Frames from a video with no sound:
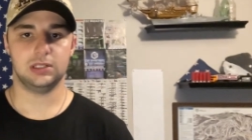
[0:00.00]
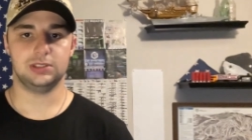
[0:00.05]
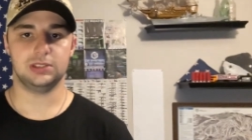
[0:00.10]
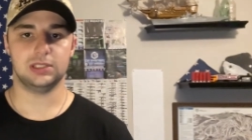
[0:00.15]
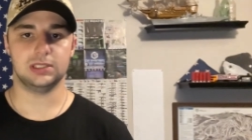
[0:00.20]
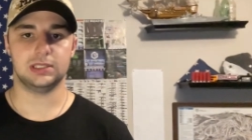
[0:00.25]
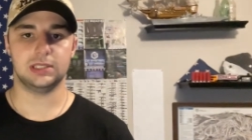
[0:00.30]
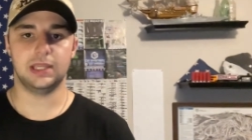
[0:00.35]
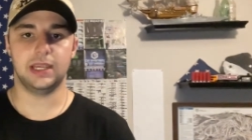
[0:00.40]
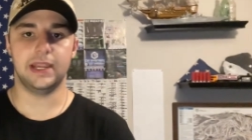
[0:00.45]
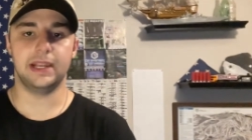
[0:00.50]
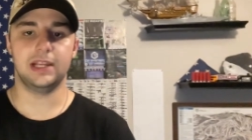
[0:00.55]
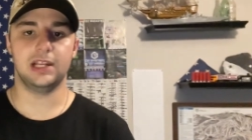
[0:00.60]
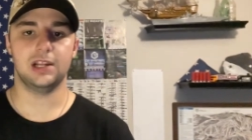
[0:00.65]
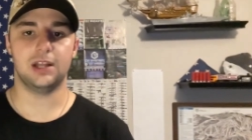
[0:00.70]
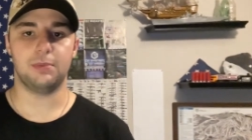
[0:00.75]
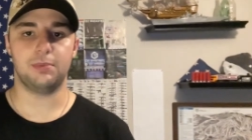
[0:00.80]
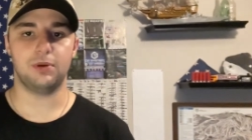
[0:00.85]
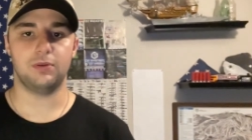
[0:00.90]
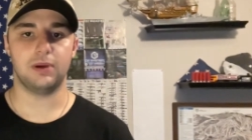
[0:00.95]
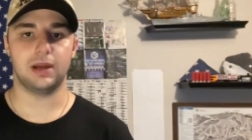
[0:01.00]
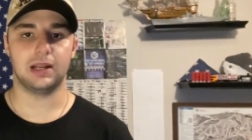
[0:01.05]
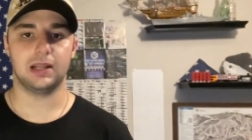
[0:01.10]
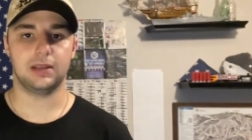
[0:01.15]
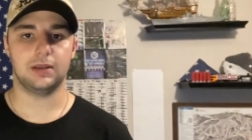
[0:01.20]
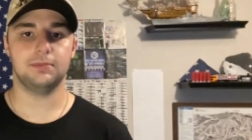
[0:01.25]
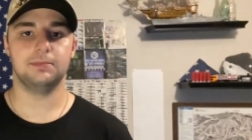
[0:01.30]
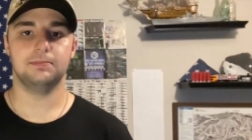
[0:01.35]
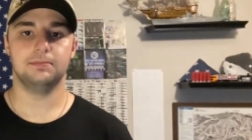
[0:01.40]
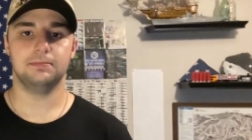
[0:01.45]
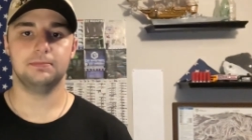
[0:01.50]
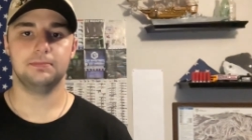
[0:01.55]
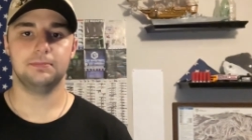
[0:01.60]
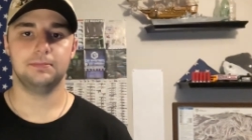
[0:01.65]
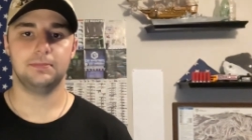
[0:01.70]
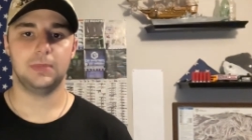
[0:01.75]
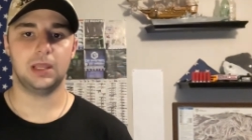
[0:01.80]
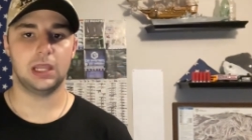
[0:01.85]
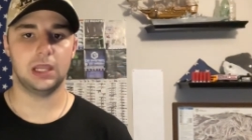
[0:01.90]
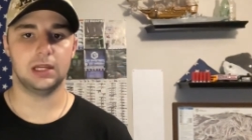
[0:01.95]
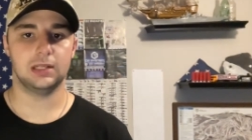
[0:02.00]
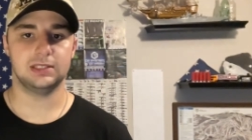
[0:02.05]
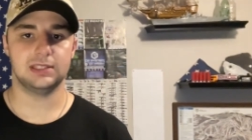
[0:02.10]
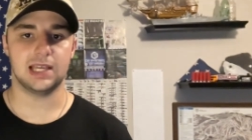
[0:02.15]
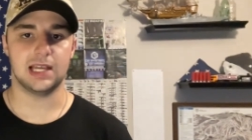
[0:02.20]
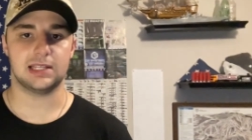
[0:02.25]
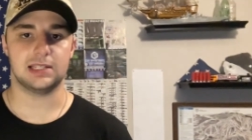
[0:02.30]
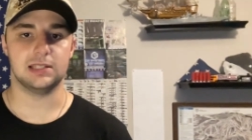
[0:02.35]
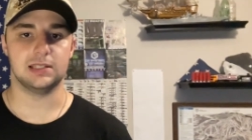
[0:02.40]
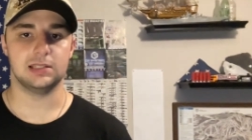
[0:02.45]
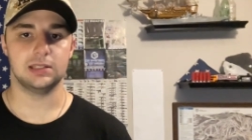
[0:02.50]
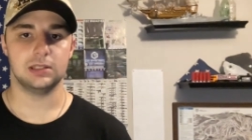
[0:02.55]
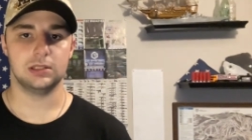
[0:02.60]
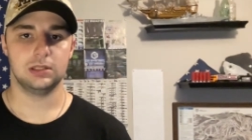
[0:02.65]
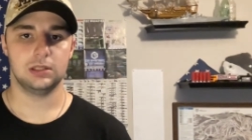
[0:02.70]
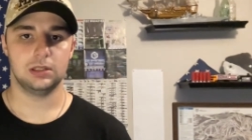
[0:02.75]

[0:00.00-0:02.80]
is just heating up already here in Texas.